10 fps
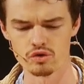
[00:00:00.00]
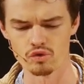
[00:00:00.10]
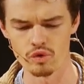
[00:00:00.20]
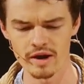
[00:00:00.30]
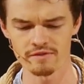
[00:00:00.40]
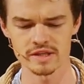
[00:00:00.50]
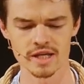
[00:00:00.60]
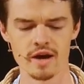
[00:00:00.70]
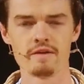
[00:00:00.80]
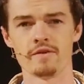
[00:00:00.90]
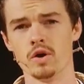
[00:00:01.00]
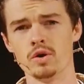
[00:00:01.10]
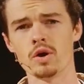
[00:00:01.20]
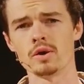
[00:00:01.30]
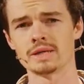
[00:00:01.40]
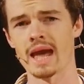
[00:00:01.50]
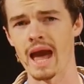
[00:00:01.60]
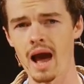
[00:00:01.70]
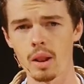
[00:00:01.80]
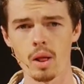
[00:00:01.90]
drifts for who knows
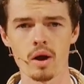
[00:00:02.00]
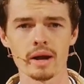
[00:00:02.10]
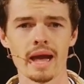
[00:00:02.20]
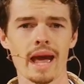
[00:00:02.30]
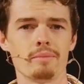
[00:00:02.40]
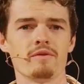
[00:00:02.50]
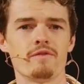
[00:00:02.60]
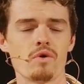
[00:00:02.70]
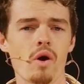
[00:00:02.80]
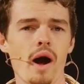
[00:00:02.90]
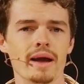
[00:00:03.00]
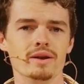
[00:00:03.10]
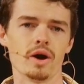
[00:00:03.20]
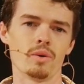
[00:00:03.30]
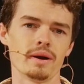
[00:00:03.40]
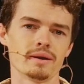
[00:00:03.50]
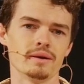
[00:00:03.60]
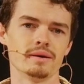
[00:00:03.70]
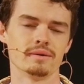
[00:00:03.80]
how long. And before I know it,